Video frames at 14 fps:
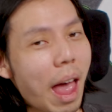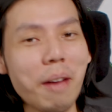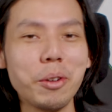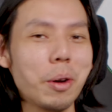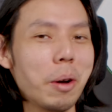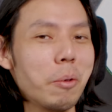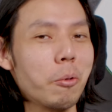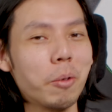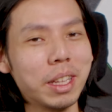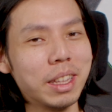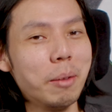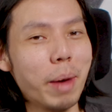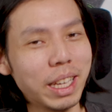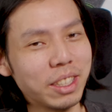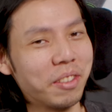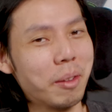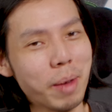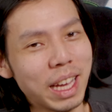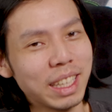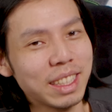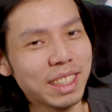Everyone will want the best of
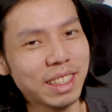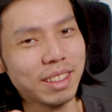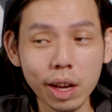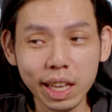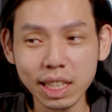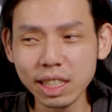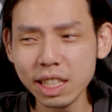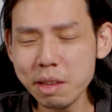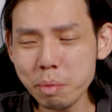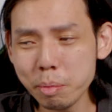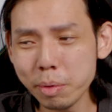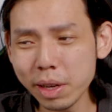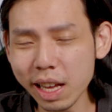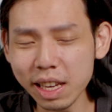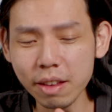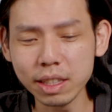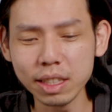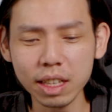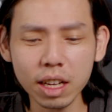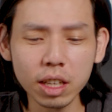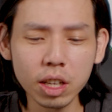the best. So I can see people that need
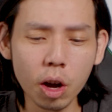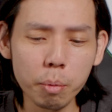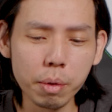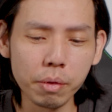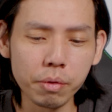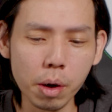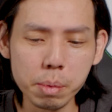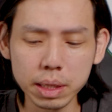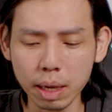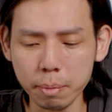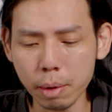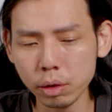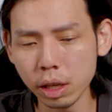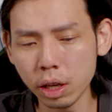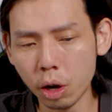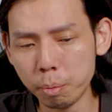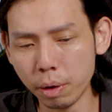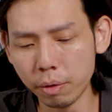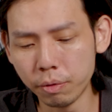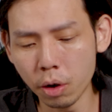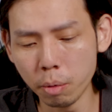single core performance and multi-core
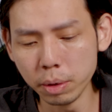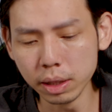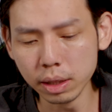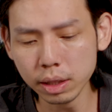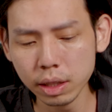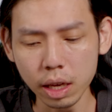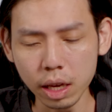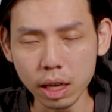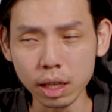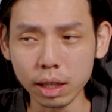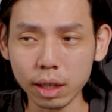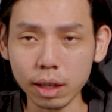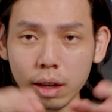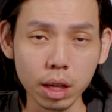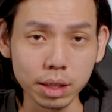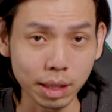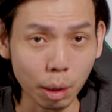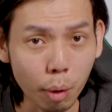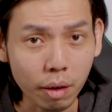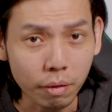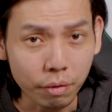performance in a
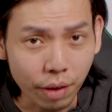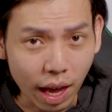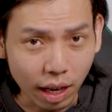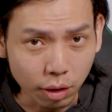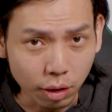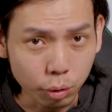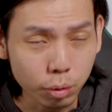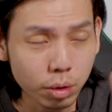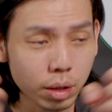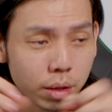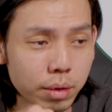somewhat value.